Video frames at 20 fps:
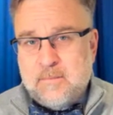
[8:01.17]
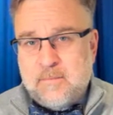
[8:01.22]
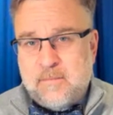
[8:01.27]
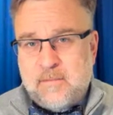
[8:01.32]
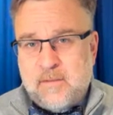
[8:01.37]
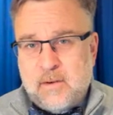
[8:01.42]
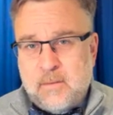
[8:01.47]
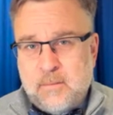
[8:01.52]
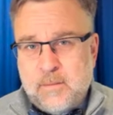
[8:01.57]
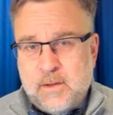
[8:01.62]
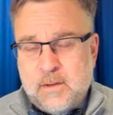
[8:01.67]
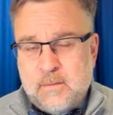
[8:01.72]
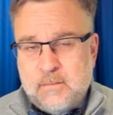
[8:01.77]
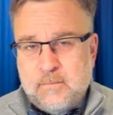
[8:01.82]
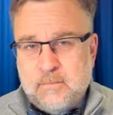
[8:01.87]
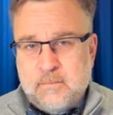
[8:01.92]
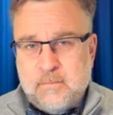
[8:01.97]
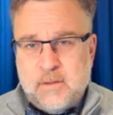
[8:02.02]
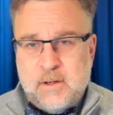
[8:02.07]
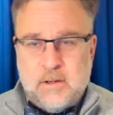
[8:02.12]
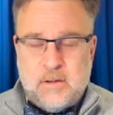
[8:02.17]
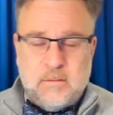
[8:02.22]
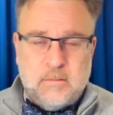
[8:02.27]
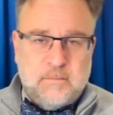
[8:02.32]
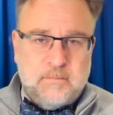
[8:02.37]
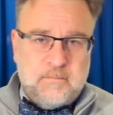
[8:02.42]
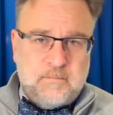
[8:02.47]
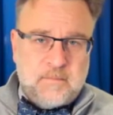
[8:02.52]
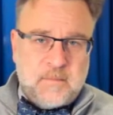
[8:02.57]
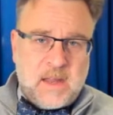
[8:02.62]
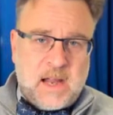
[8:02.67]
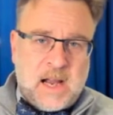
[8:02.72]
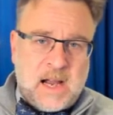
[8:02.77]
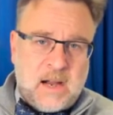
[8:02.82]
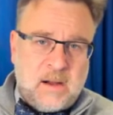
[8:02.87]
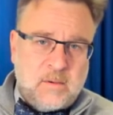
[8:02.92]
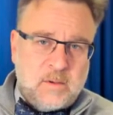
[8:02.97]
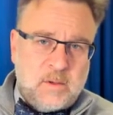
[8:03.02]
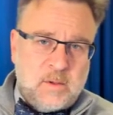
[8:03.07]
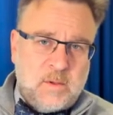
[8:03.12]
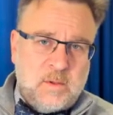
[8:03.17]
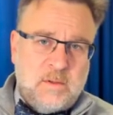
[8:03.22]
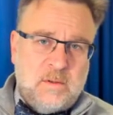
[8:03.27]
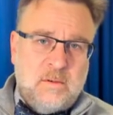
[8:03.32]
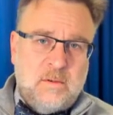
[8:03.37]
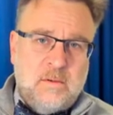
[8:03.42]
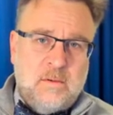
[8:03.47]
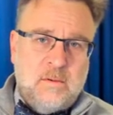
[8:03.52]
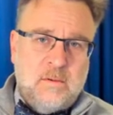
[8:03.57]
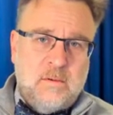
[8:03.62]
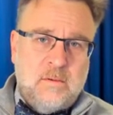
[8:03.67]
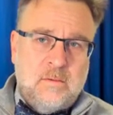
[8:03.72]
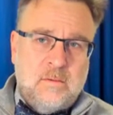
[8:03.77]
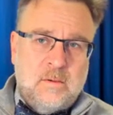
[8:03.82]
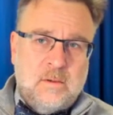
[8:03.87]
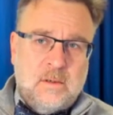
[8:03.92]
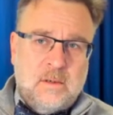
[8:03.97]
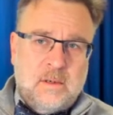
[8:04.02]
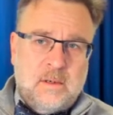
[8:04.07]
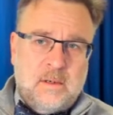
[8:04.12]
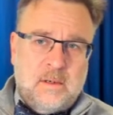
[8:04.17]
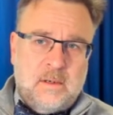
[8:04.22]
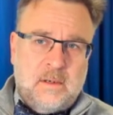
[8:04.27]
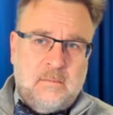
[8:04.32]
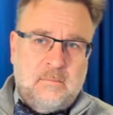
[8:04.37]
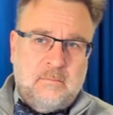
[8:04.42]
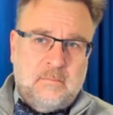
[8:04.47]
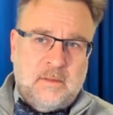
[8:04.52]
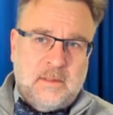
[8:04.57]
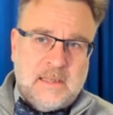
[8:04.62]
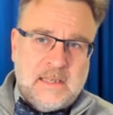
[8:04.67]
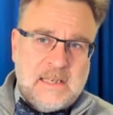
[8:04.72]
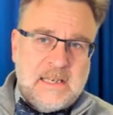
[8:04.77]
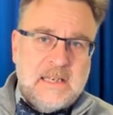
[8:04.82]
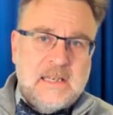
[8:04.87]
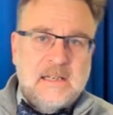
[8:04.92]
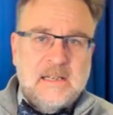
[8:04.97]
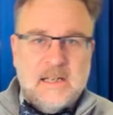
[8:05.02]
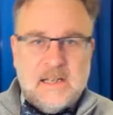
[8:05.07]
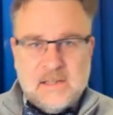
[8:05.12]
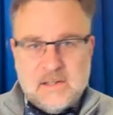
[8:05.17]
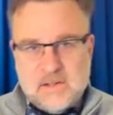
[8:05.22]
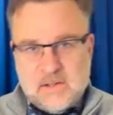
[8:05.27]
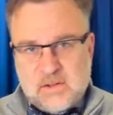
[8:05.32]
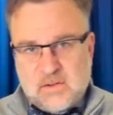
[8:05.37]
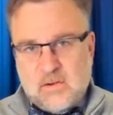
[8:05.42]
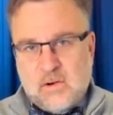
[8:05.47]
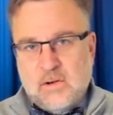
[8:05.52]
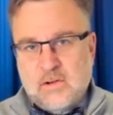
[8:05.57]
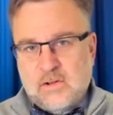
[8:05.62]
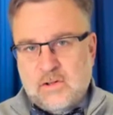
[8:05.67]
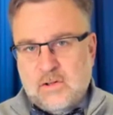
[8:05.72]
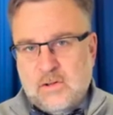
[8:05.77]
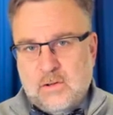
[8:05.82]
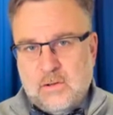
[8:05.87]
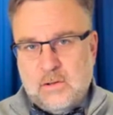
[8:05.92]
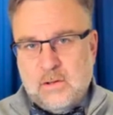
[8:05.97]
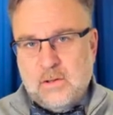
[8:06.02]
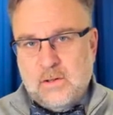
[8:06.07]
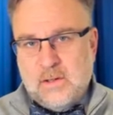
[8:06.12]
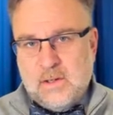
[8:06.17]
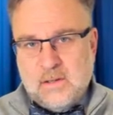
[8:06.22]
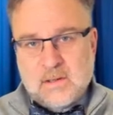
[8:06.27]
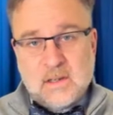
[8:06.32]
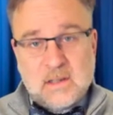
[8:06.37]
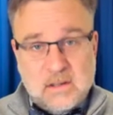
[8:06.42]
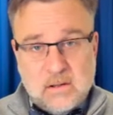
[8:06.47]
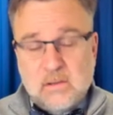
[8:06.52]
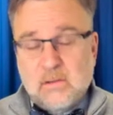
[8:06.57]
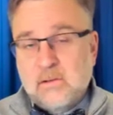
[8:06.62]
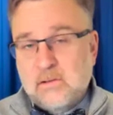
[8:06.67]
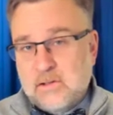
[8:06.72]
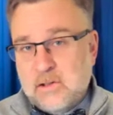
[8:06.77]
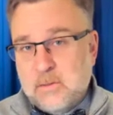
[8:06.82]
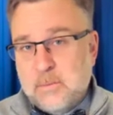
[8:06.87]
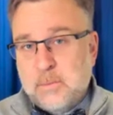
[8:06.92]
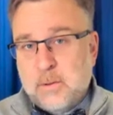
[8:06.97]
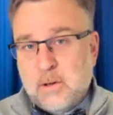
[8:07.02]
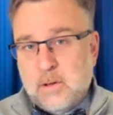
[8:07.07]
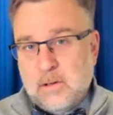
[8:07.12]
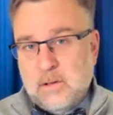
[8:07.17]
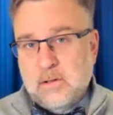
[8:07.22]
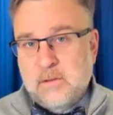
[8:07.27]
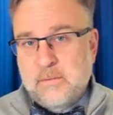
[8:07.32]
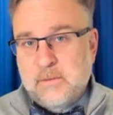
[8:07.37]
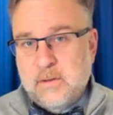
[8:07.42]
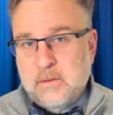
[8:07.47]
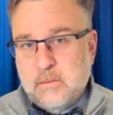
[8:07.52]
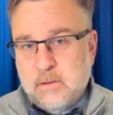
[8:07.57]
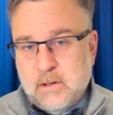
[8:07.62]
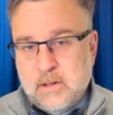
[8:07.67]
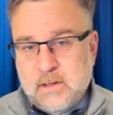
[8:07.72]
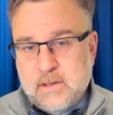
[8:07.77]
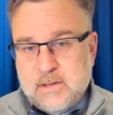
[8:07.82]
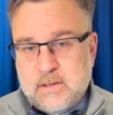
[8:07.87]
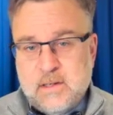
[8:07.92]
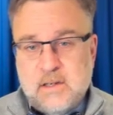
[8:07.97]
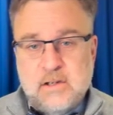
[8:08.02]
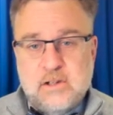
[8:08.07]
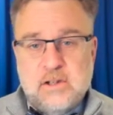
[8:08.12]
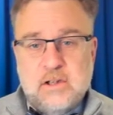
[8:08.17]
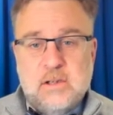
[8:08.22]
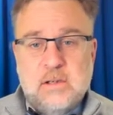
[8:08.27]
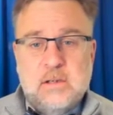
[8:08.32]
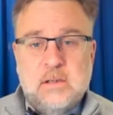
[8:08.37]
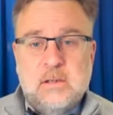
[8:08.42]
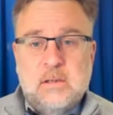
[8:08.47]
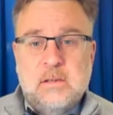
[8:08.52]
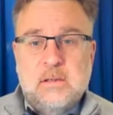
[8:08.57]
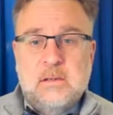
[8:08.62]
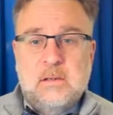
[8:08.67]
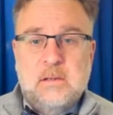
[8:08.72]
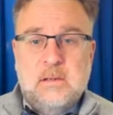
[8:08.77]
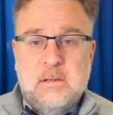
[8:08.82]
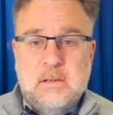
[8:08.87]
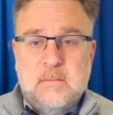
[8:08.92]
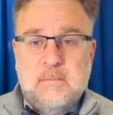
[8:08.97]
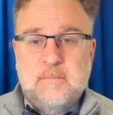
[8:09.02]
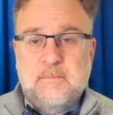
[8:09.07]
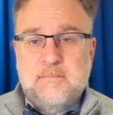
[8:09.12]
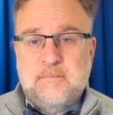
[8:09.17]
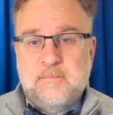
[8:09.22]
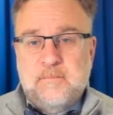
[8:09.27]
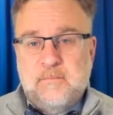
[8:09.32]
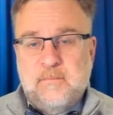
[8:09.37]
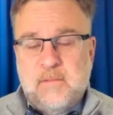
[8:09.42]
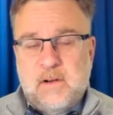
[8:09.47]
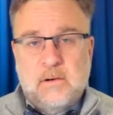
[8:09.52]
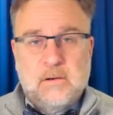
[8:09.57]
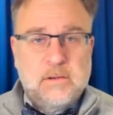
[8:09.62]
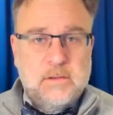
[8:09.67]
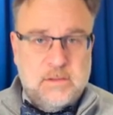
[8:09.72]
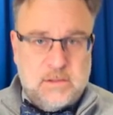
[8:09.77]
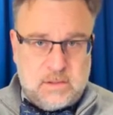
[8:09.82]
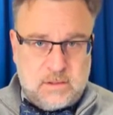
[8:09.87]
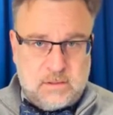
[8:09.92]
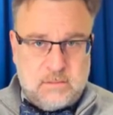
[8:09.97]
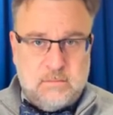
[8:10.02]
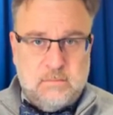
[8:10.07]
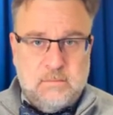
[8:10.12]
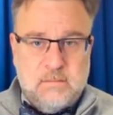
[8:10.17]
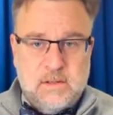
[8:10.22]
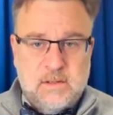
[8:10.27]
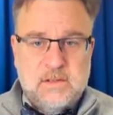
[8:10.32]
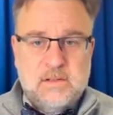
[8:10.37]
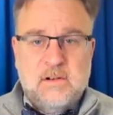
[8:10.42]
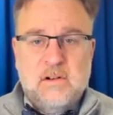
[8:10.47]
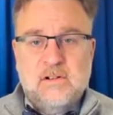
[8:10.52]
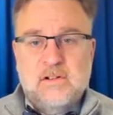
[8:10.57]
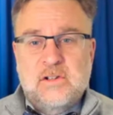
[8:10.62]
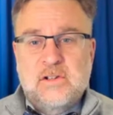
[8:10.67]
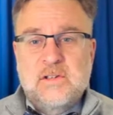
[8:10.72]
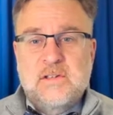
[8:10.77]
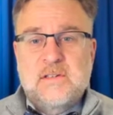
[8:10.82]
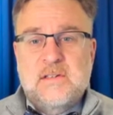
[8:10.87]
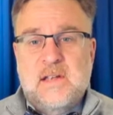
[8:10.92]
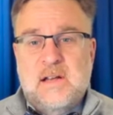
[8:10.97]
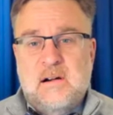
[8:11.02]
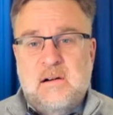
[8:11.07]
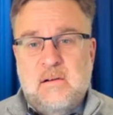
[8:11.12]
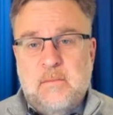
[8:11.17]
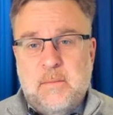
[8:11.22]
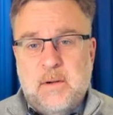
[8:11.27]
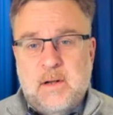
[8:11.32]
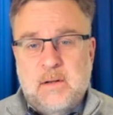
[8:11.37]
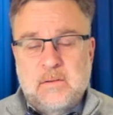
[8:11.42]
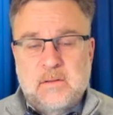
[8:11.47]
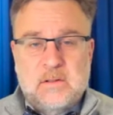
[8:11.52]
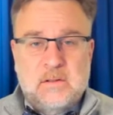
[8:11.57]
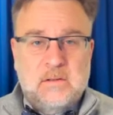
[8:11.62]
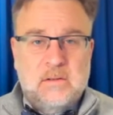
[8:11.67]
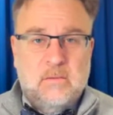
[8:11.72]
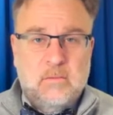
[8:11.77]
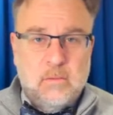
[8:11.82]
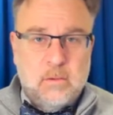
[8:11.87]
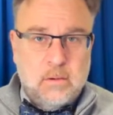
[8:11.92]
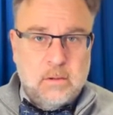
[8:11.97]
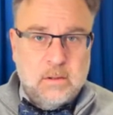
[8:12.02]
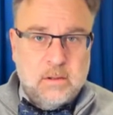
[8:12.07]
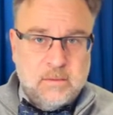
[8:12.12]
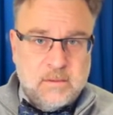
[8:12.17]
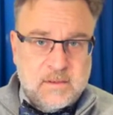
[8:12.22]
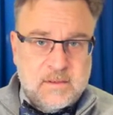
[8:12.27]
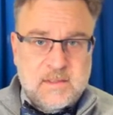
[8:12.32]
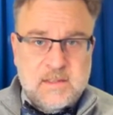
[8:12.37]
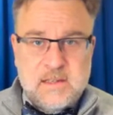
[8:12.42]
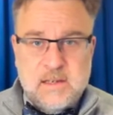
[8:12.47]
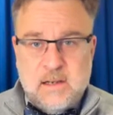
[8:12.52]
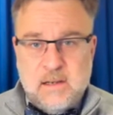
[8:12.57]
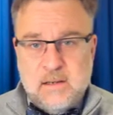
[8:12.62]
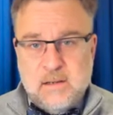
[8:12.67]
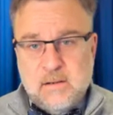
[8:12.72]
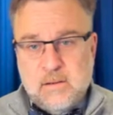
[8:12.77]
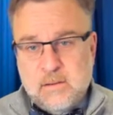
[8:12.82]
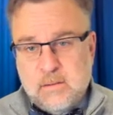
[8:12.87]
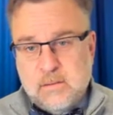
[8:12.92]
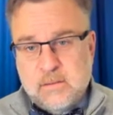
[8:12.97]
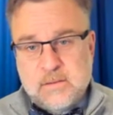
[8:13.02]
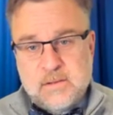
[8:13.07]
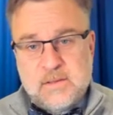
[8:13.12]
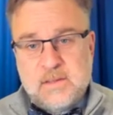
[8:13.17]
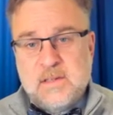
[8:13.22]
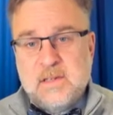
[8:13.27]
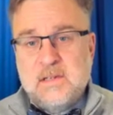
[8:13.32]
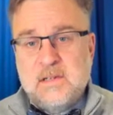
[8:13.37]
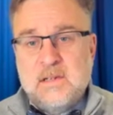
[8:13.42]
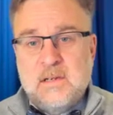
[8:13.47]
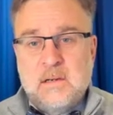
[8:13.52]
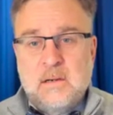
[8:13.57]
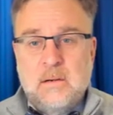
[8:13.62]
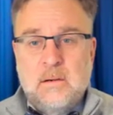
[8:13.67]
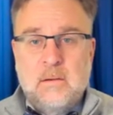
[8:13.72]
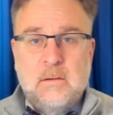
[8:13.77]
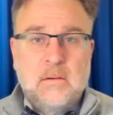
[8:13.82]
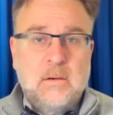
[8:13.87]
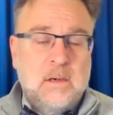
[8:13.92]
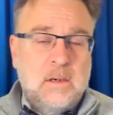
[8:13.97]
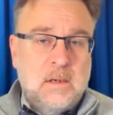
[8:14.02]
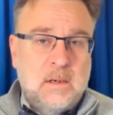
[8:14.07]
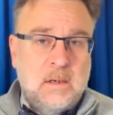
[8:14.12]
From the, how do you lead and structure the technology part of the organization? Various discussions there about the role of the CIO, CTO,